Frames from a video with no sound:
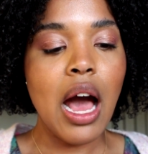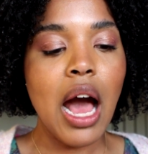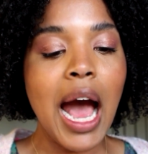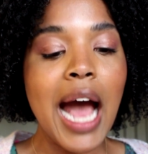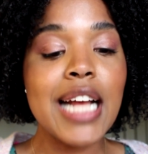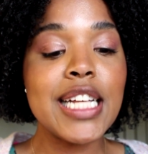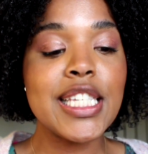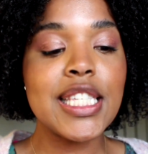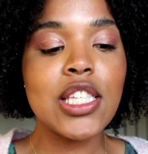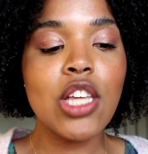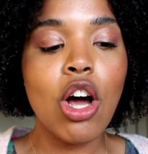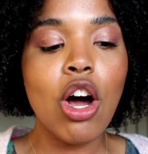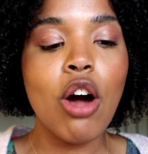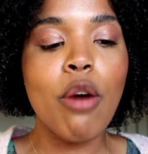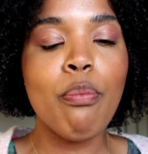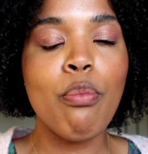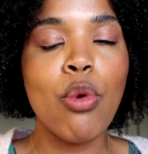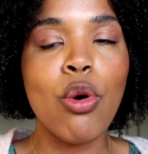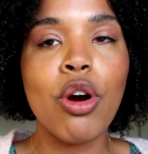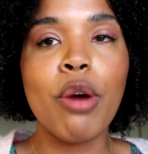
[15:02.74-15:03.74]
I saw
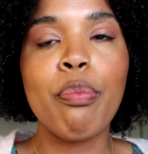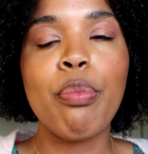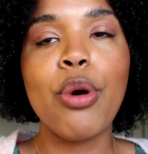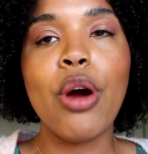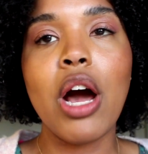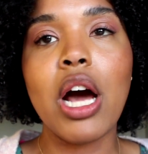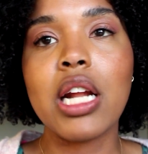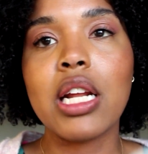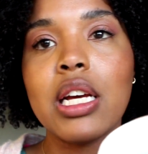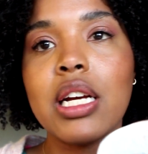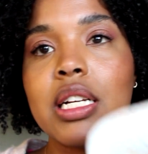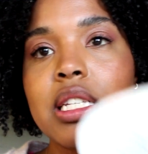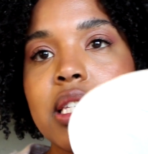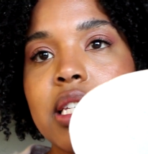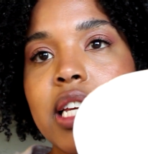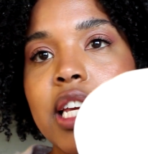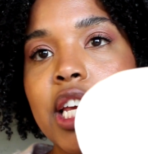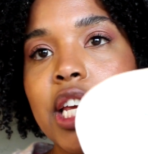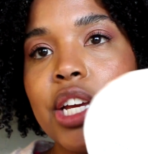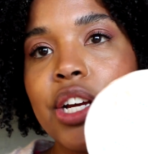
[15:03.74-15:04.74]
more product
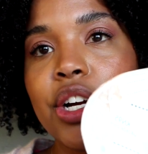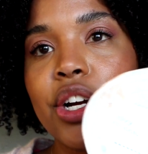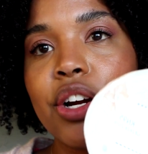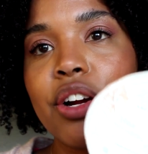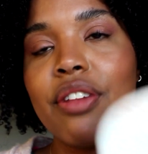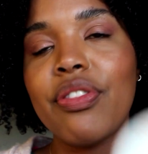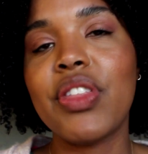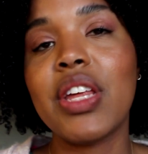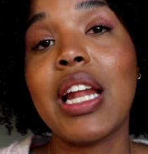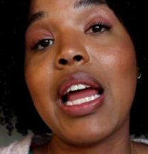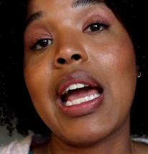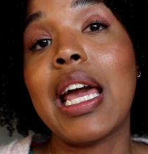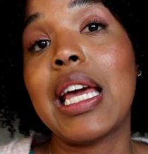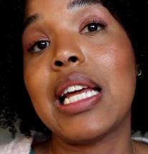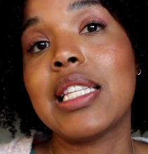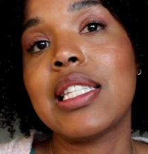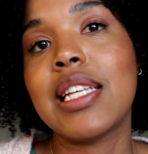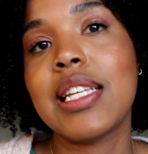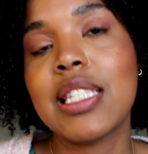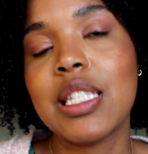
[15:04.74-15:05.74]
here than I
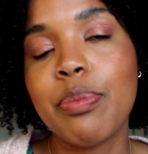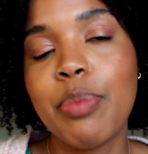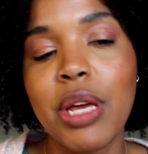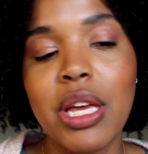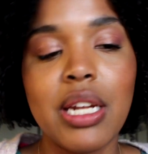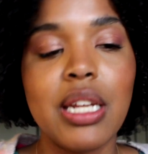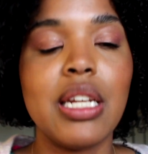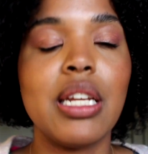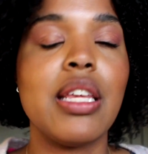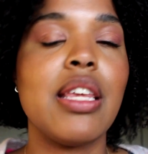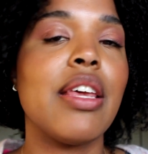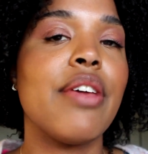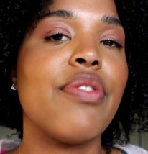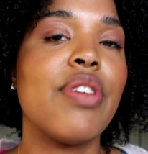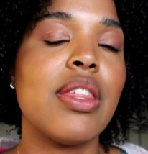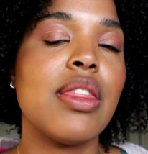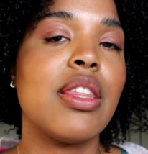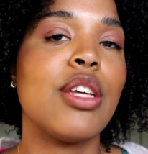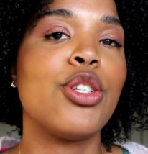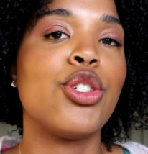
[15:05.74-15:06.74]
anticipated
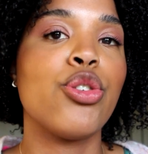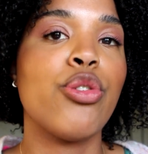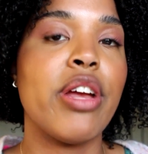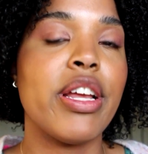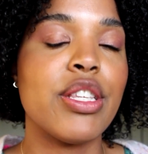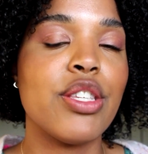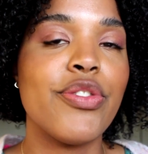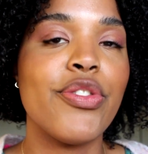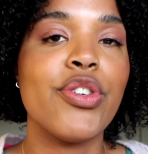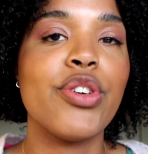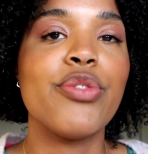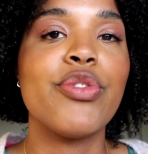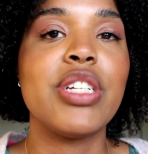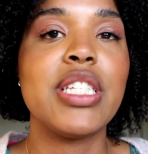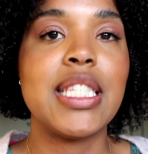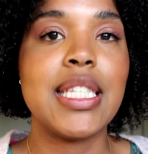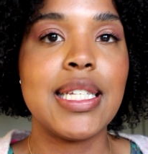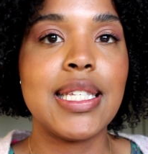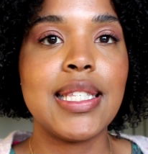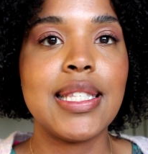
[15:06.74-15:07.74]
given the transfer
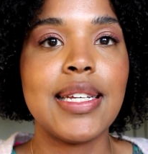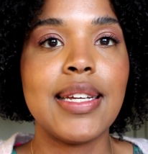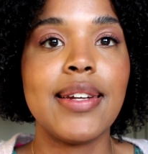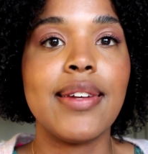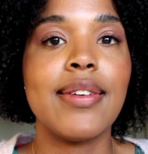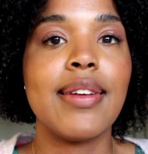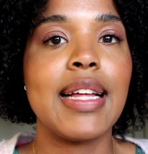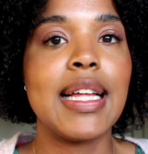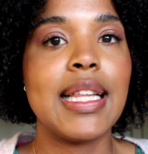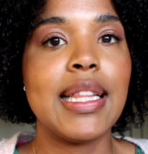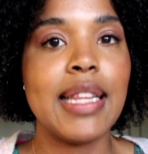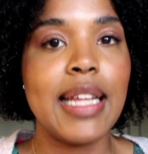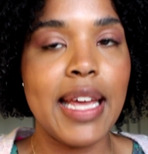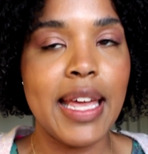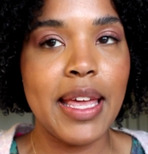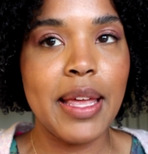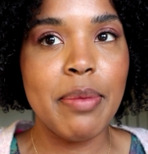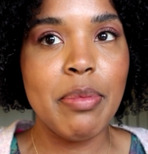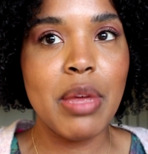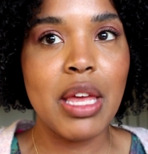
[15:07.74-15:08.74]
resistant
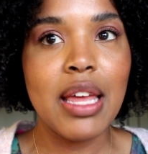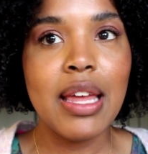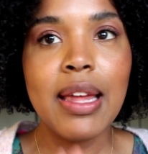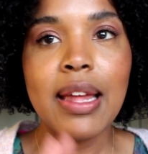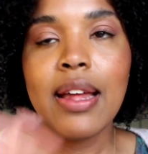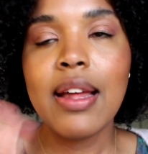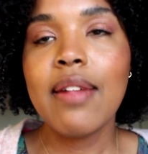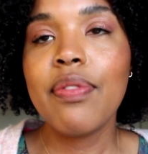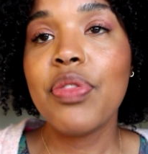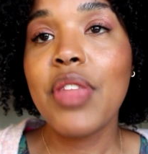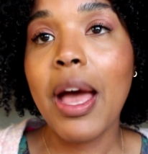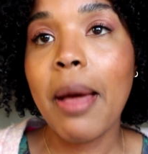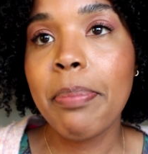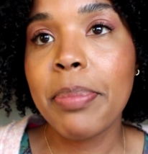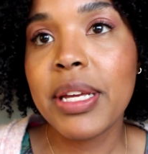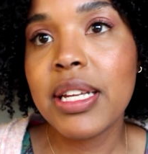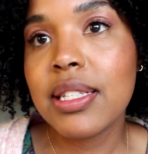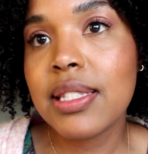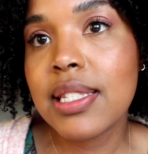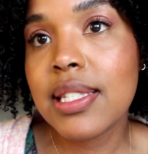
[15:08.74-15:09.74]
claim. That
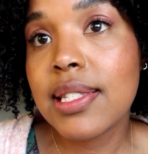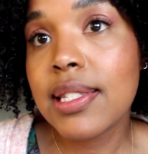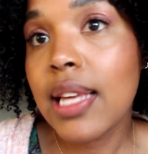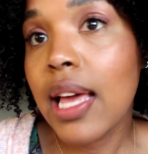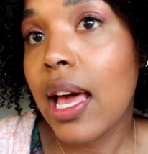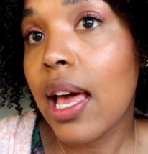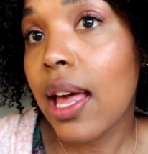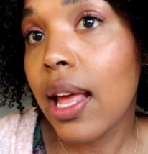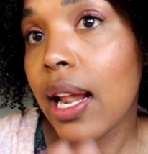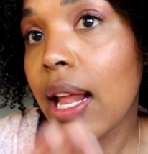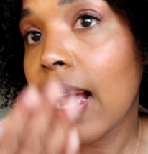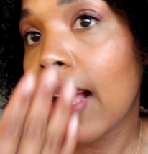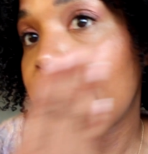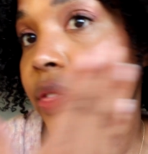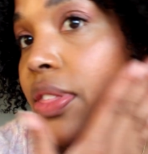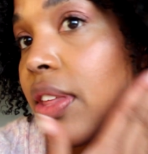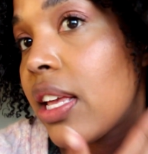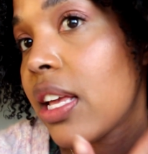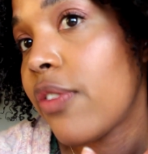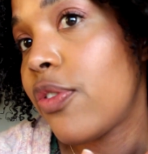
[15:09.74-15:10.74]
being said, I
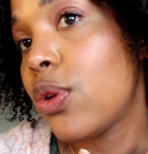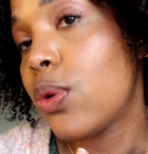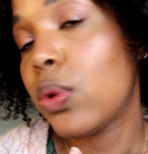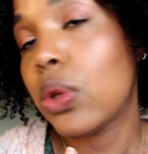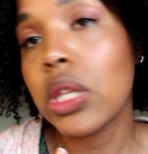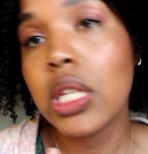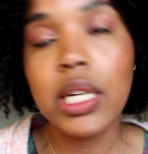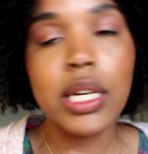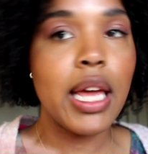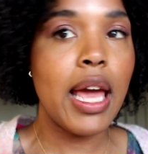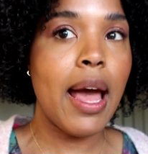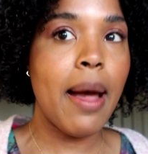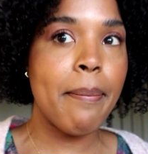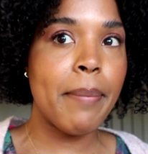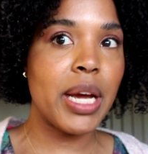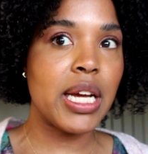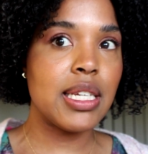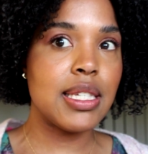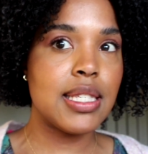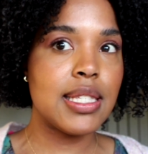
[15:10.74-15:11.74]
think if you look at
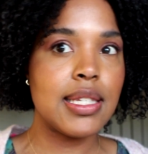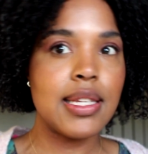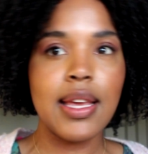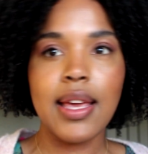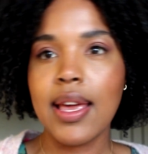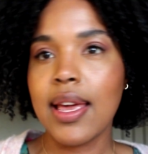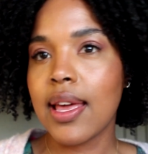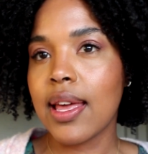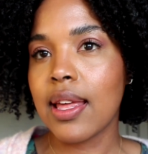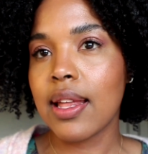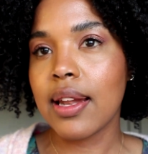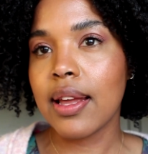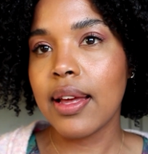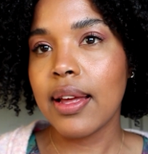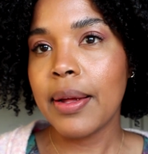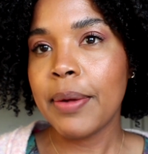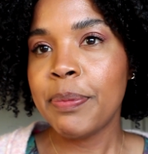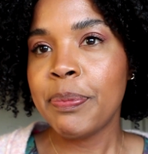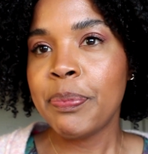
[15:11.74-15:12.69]
my skin,